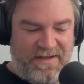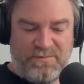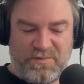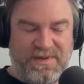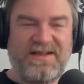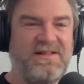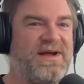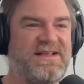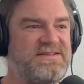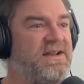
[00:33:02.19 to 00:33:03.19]
Michael
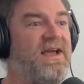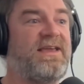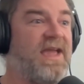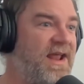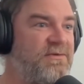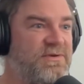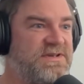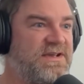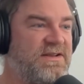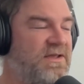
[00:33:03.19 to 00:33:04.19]
Madsen, again, what's
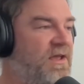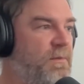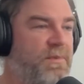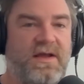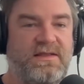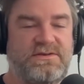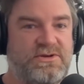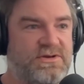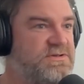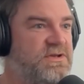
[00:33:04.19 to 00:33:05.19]
he going to do? But it's
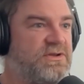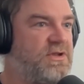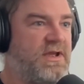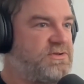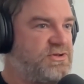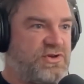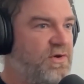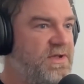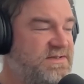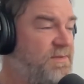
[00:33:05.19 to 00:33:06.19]

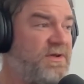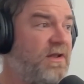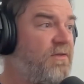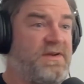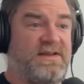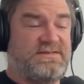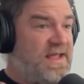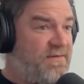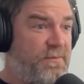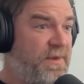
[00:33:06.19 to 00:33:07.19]
joyous. Timothy Oliphant has
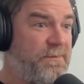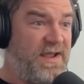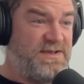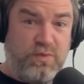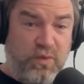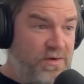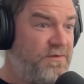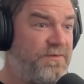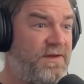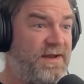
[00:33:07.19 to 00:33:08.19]
never been, but he's
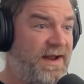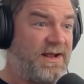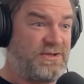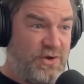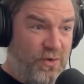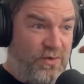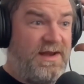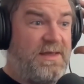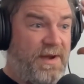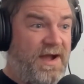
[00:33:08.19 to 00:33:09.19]
wonderful, and I
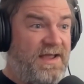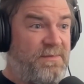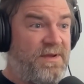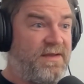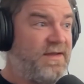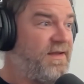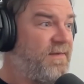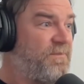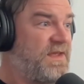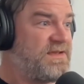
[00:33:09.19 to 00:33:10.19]
totally buy him.
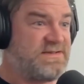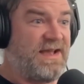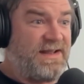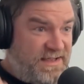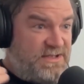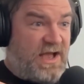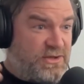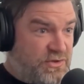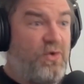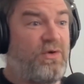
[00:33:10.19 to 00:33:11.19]
As Tanner, I
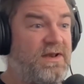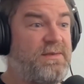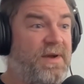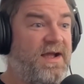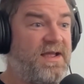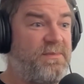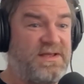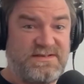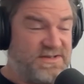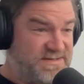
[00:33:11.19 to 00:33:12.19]
totally buy him.
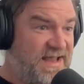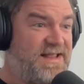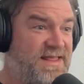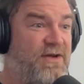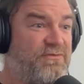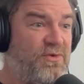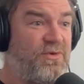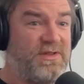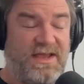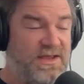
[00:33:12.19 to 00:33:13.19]
It's just in that
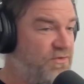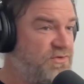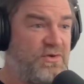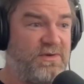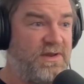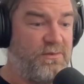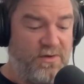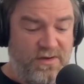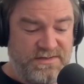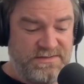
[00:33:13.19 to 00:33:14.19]
role. It totally
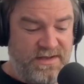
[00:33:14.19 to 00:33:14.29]
works.